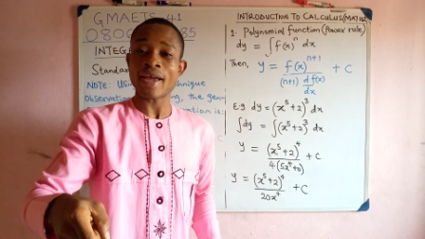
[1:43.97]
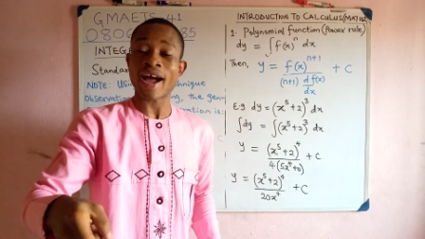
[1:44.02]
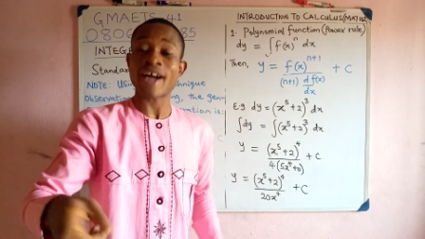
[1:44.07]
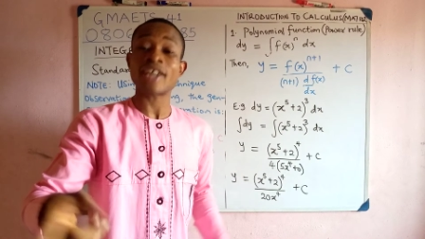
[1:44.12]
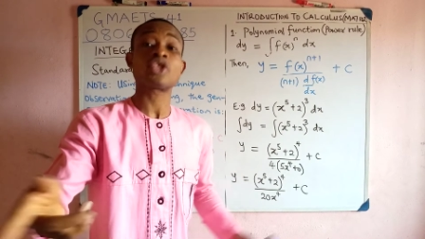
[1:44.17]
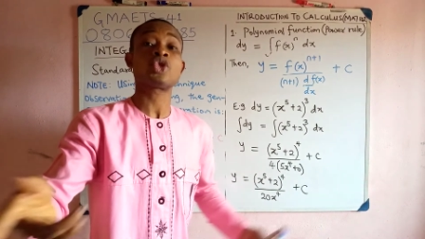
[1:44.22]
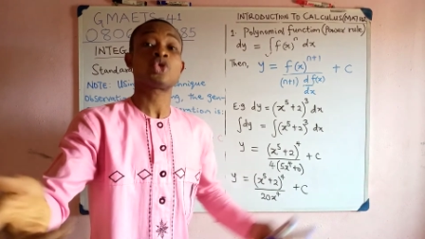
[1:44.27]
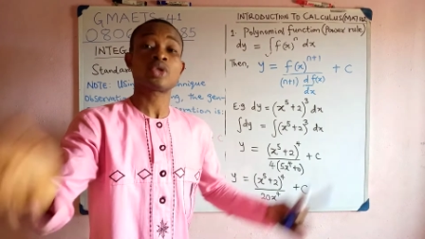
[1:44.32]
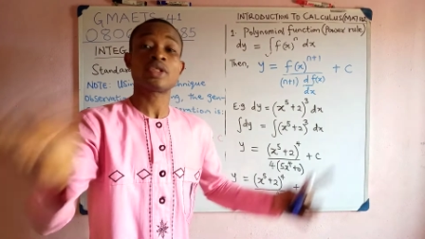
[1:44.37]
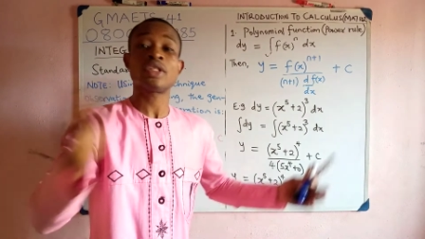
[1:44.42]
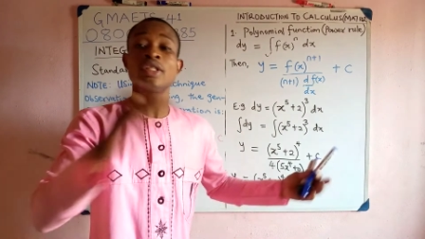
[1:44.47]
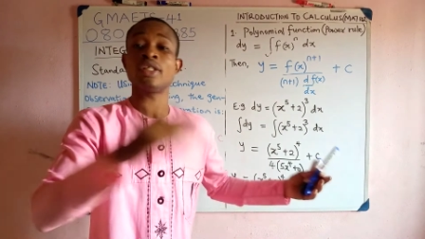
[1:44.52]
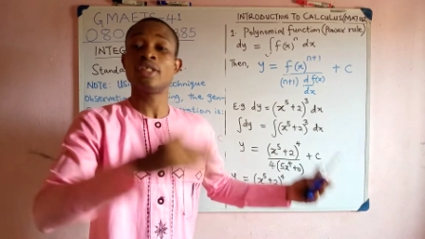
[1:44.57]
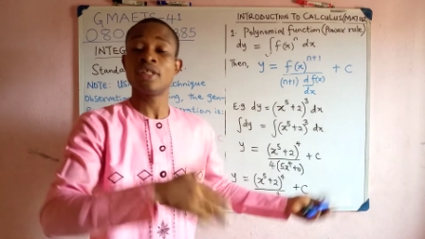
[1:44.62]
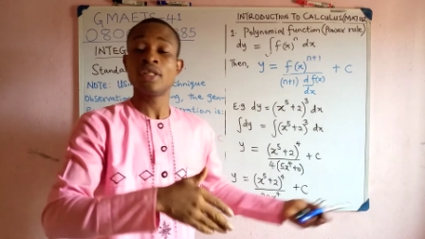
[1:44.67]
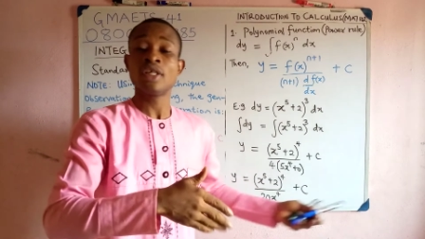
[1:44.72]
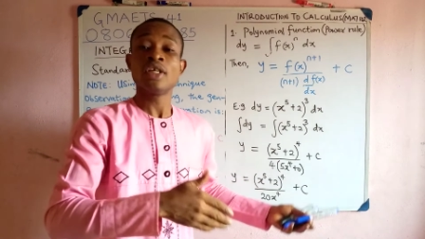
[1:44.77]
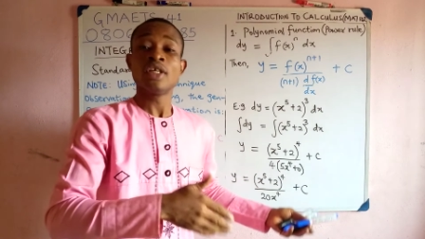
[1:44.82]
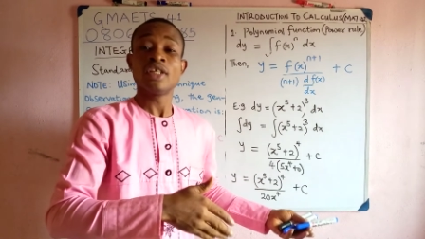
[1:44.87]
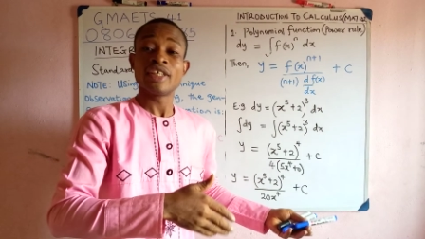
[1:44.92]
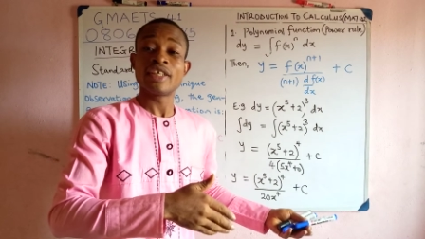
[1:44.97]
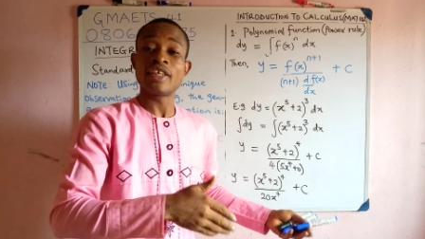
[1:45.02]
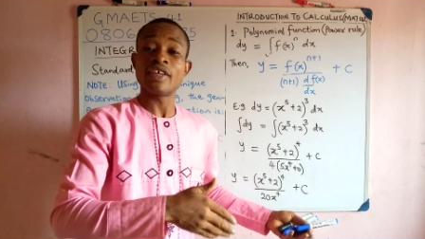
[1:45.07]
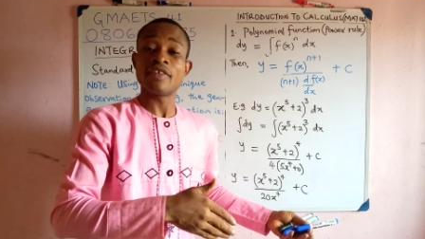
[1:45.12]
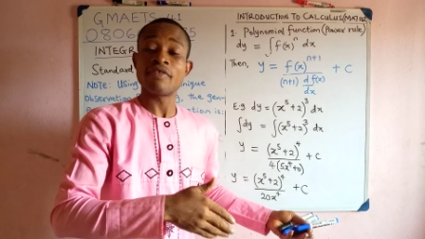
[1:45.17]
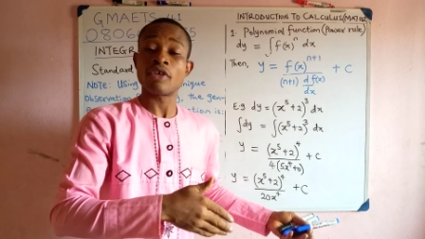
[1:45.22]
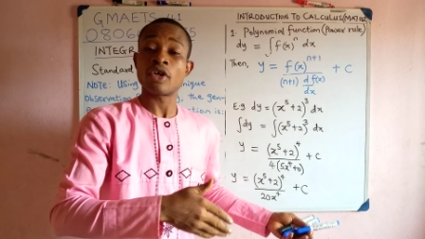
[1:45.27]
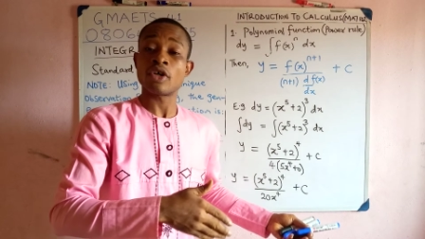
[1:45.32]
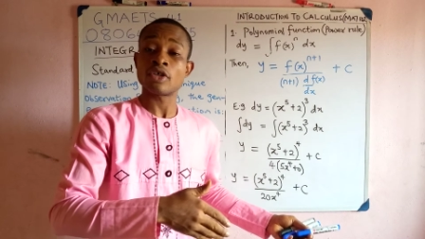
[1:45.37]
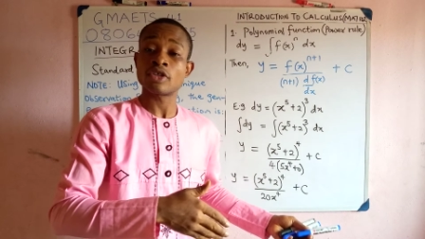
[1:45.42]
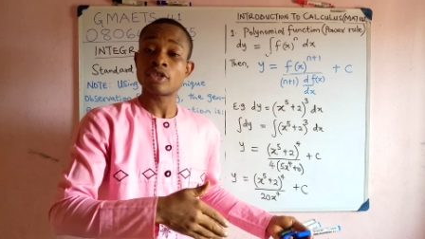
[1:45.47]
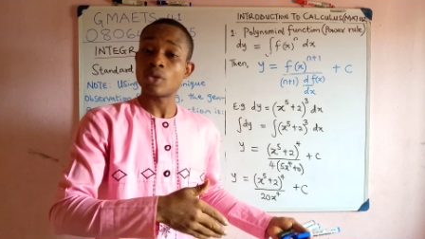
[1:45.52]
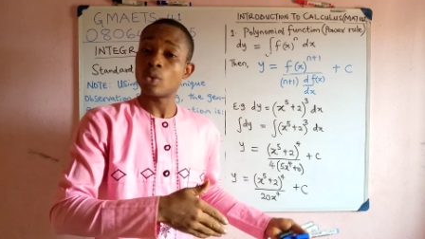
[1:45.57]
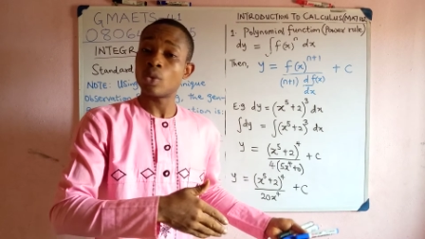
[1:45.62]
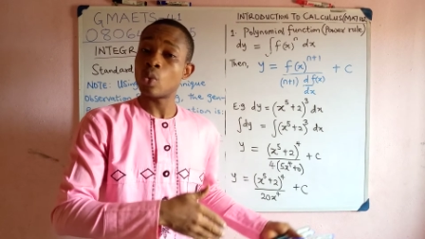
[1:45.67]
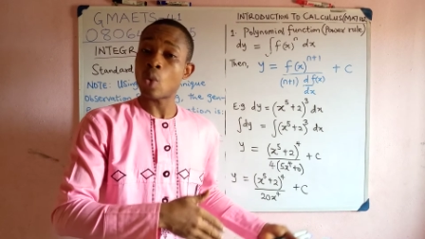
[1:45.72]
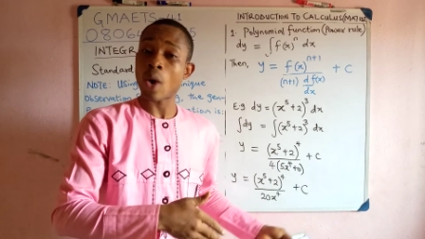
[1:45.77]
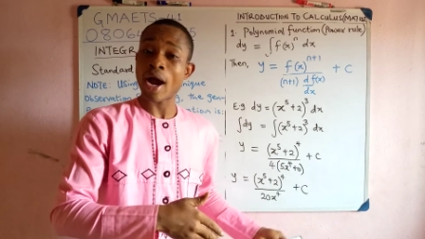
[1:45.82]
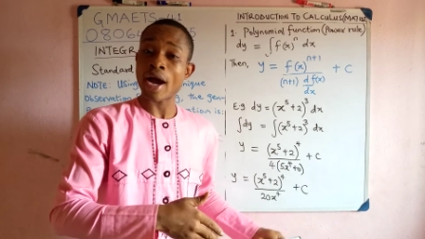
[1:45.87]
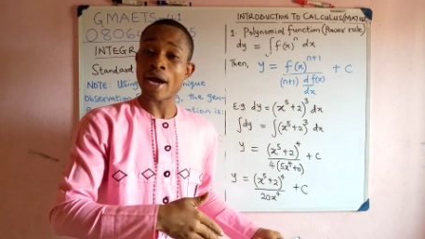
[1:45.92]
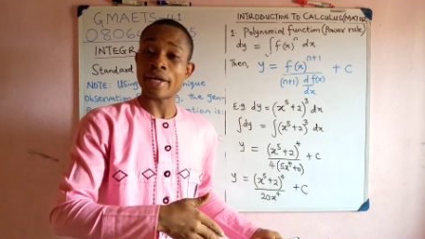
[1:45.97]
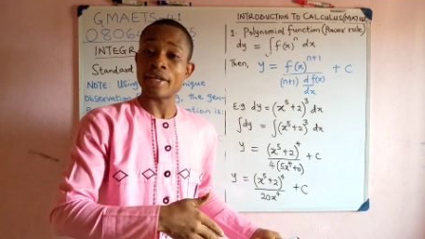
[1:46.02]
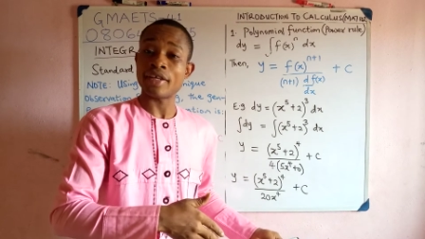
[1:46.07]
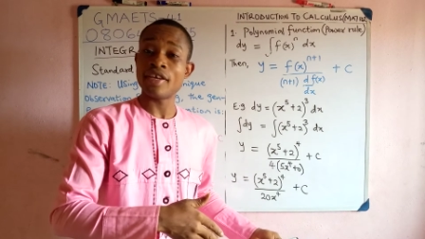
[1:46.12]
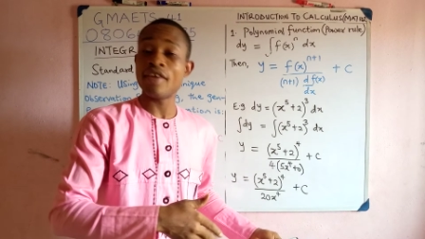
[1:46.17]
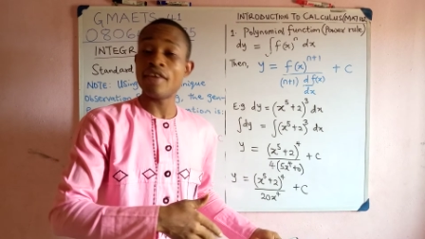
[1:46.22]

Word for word: actually gives us y.